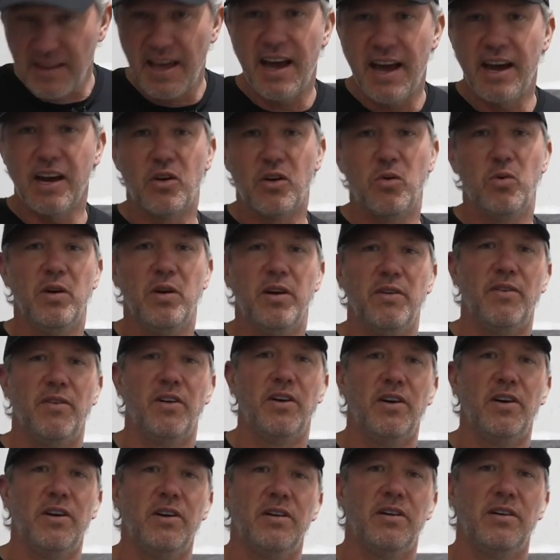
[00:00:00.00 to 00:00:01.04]
that
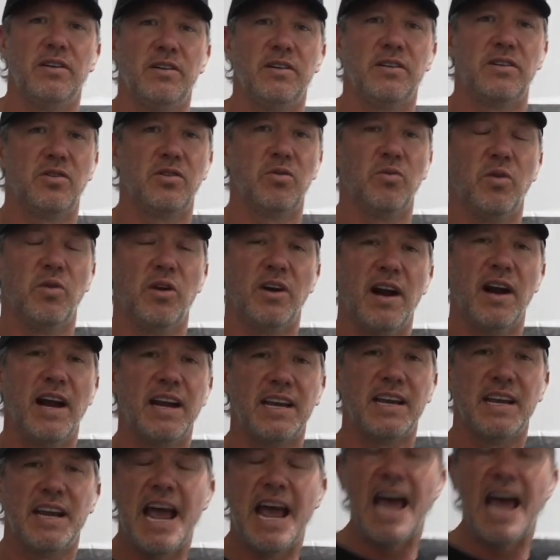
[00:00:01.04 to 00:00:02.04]
quiver to where I can